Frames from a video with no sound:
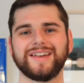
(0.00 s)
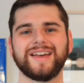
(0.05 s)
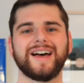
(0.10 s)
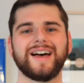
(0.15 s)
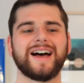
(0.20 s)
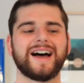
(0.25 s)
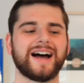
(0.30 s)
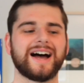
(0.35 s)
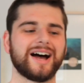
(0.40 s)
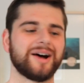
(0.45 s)

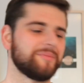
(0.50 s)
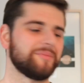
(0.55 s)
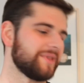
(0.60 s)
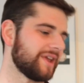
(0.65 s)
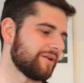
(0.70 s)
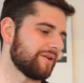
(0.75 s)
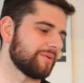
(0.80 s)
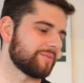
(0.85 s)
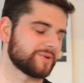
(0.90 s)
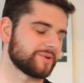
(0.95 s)

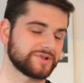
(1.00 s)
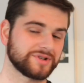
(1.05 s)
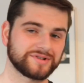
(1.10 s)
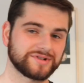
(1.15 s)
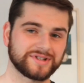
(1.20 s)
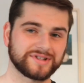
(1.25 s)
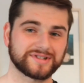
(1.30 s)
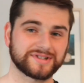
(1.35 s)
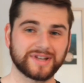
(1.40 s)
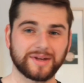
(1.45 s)
They were
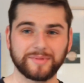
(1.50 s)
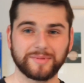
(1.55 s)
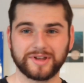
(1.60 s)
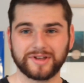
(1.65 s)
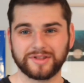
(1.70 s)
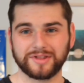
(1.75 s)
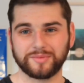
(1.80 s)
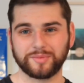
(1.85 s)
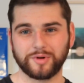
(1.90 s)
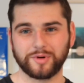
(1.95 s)
producing something
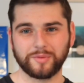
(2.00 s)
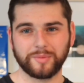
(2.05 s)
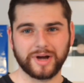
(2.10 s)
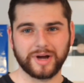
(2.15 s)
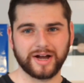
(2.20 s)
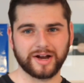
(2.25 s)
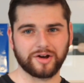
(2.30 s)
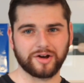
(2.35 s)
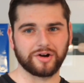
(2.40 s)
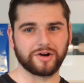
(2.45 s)
in the
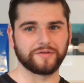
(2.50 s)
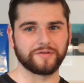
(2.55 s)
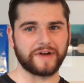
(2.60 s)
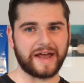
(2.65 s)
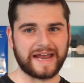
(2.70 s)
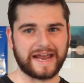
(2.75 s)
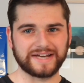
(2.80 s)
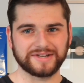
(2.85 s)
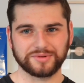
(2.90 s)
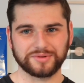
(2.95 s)
ballpark of
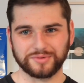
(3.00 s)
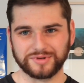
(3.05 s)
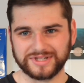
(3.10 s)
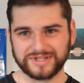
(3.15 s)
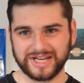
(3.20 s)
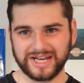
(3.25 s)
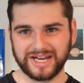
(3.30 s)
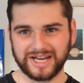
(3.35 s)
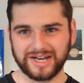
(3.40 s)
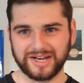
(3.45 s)
$8 or
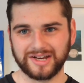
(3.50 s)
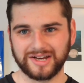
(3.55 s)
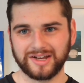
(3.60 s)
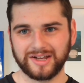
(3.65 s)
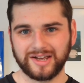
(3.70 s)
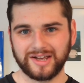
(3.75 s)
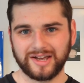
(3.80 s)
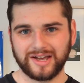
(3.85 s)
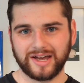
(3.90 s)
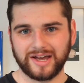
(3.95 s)
$10
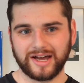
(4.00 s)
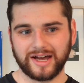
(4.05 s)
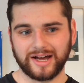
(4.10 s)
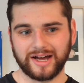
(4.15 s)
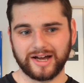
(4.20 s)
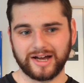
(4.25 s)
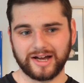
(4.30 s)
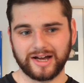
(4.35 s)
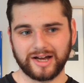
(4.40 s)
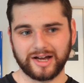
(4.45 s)

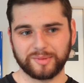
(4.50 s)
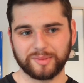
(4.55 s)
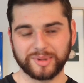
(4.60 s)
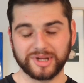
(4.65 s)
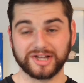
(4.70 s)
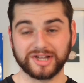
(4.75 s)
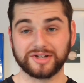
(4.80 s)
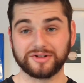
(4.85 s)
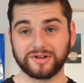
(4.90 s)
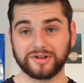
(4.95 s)

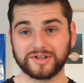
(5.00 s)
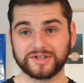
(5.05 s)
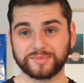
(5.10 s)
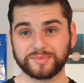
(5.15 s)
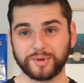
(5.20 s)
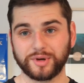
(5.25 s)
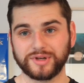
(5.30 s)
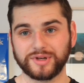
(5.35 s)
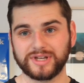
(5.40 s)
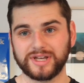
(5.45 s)
billion dollars
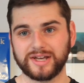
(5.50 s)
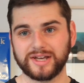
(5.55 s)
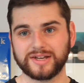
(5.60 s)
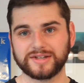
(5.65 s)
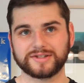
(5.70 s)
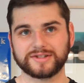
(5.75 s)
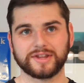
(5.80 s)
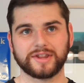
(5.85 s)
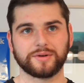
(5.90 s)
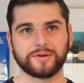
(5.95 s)
per year,
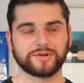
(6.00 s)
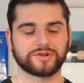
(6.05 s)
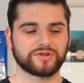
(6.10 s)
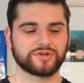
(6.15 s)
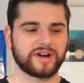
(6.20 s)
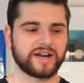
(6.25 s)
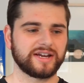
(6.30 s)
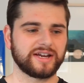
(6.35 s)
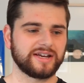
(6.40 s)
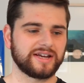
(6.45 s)
so they were
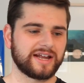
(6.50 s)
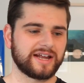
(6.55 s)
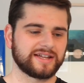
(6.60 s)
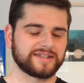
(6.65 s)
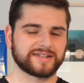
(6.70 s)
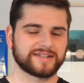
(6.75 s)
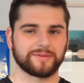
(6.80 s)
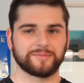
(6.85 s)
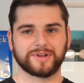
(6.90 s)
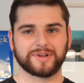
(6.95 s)
trading at
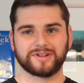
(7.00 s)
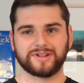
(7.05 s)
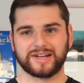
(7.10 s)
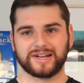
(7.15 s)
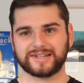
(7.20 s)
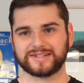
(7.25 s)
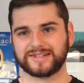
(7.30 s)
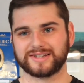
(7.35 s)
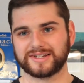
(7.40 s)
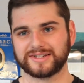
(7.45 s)
something
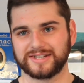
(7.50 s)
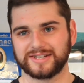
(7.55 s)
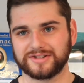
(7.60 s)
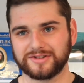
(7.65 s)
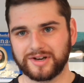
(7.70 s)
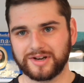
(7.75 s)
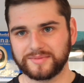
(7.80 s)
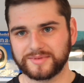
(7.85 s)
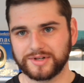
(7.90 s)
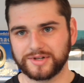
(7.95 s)
like 60
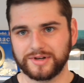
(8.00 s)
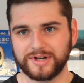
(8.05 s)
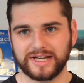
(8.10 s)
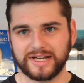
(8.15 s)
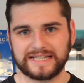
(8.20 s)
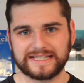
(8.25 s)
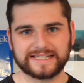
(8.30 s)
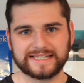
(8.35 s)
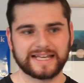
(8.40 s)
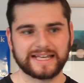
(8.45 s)
times earnings.